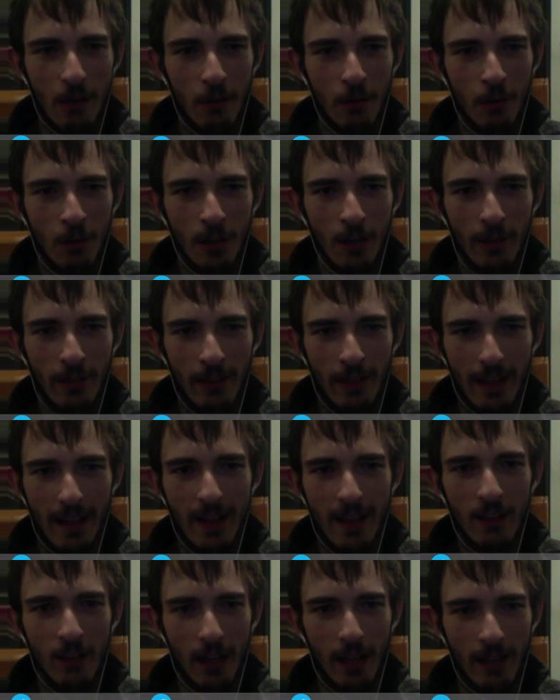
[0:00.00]
good
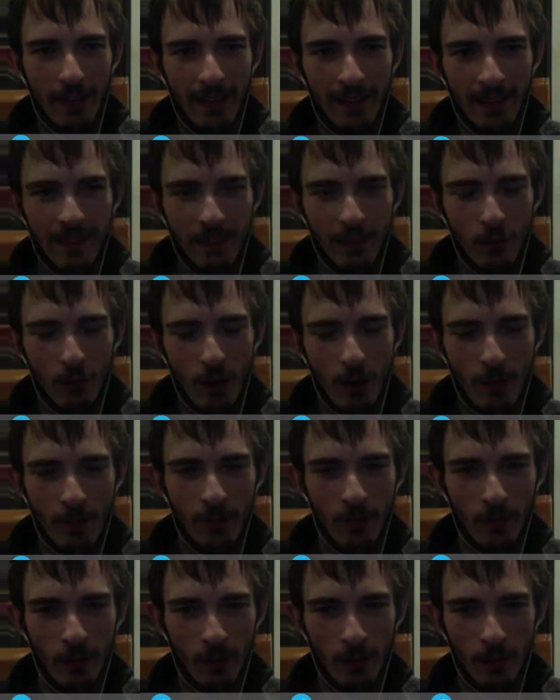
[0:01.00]
things. I think that Trump
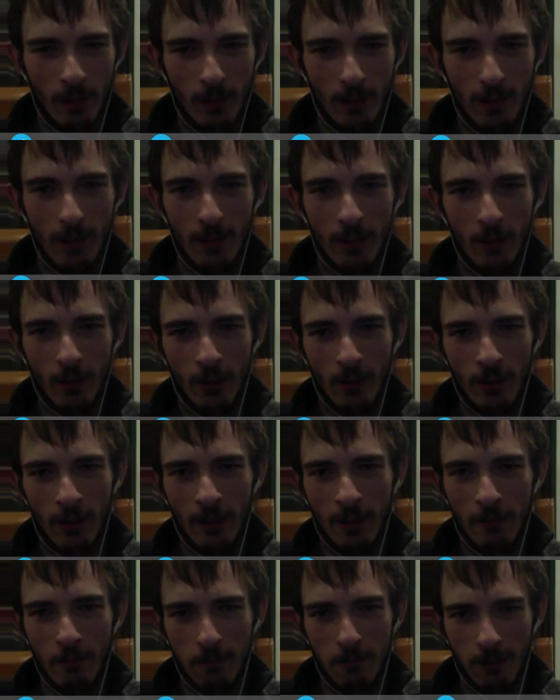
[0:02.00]
is a
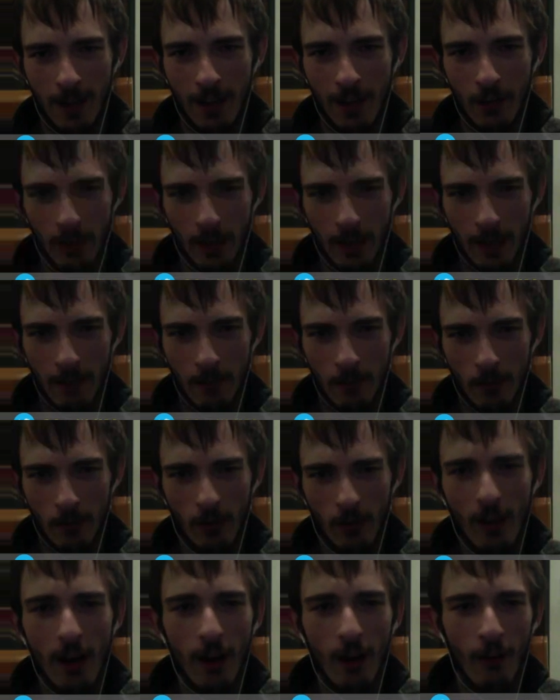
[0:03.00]
good president
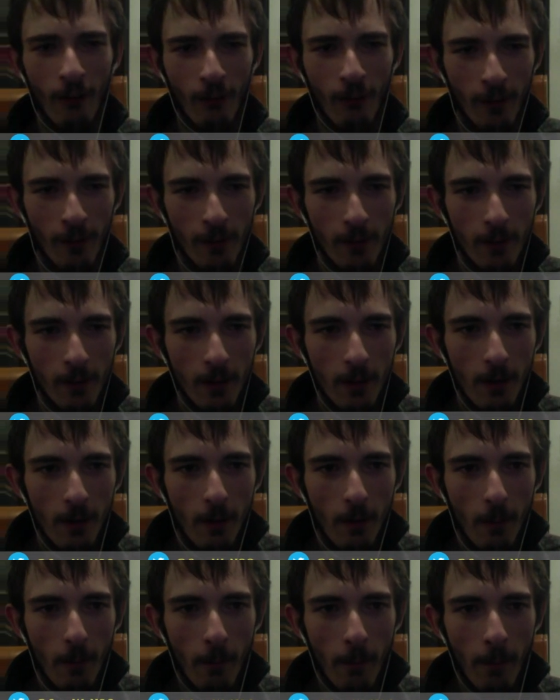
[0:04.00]
himself,
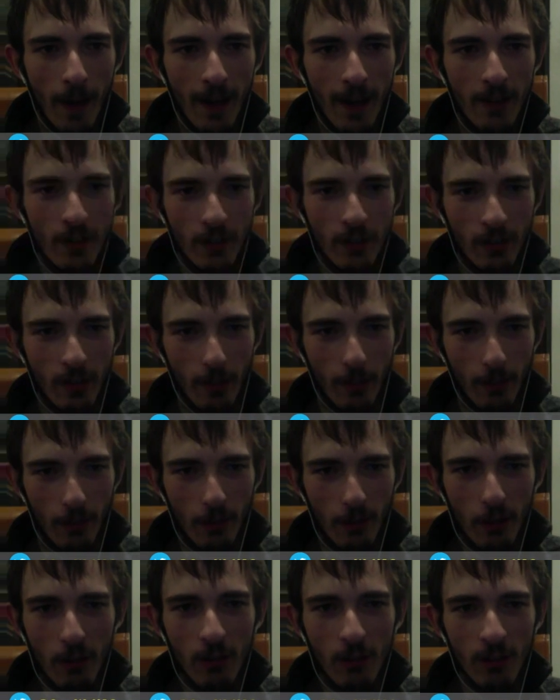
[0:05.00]
but just the
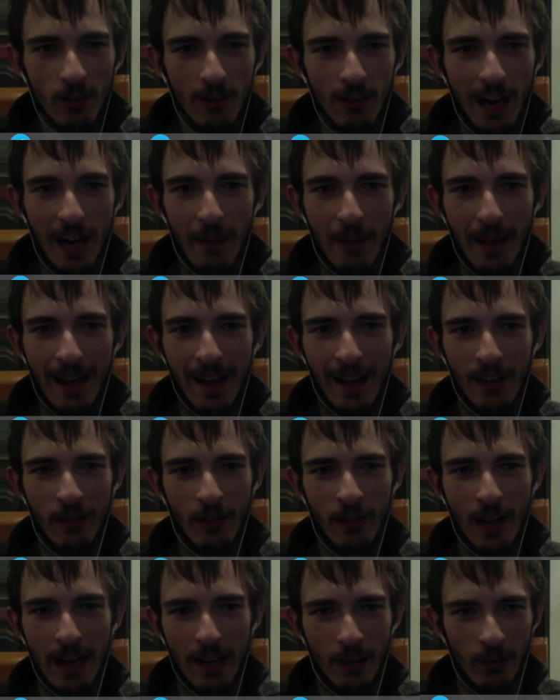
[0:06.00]
political climate
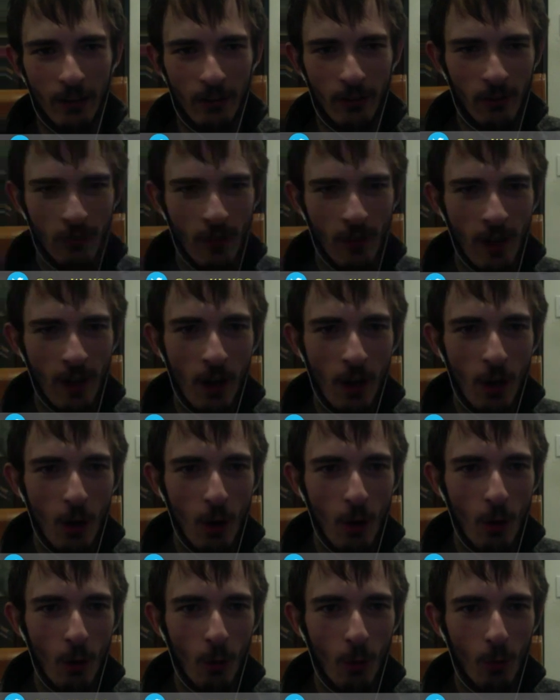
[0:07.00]
has gotten
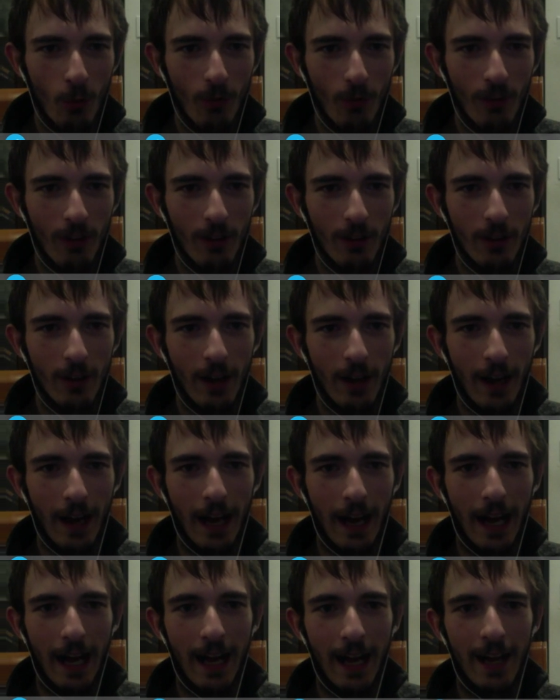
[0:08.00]
so
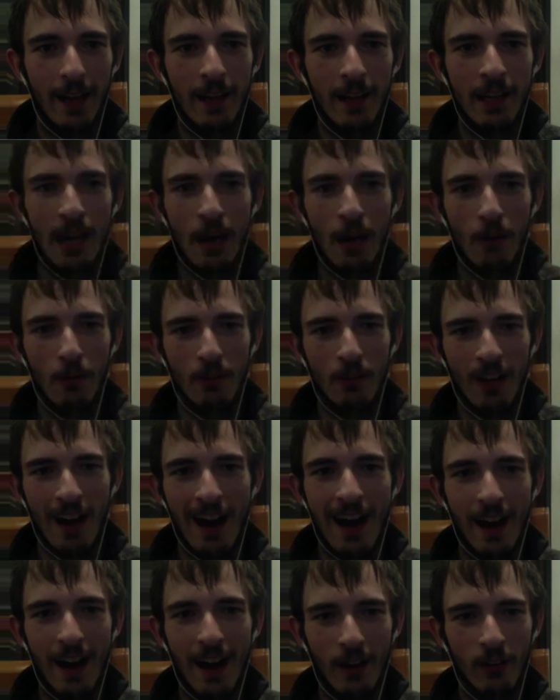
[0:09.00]

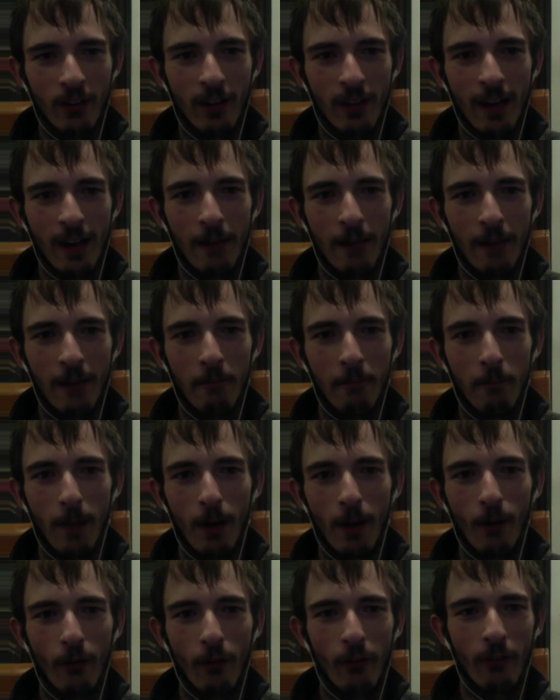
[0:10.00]
toxic on
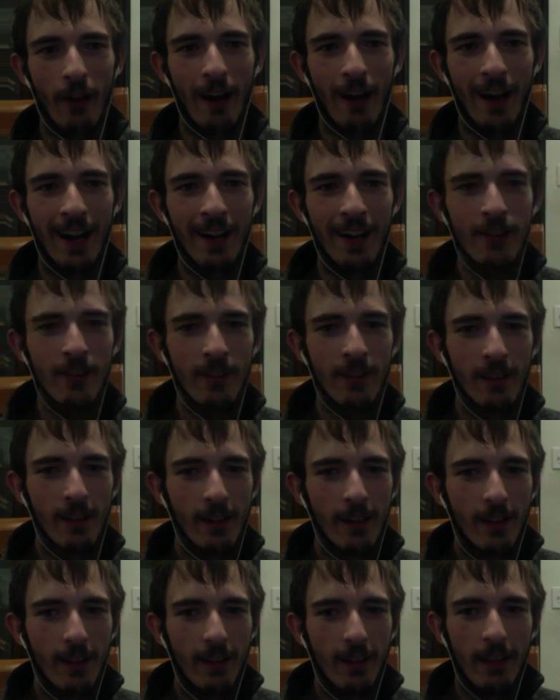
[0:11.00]
both sides
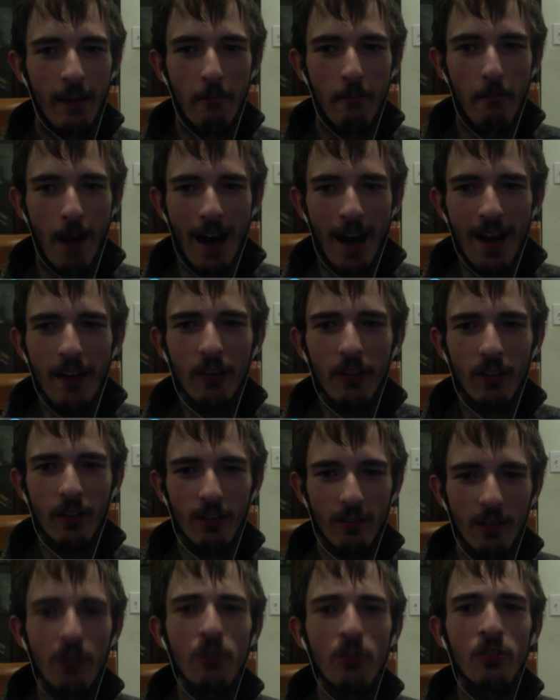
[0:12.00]
that my
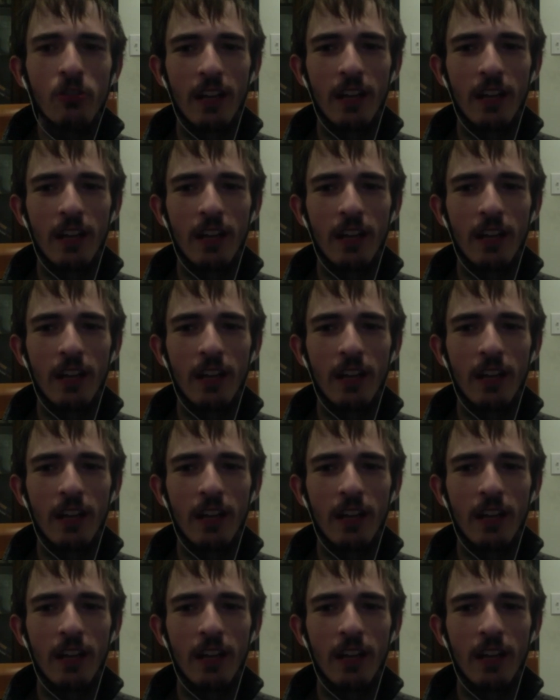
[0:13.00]
solution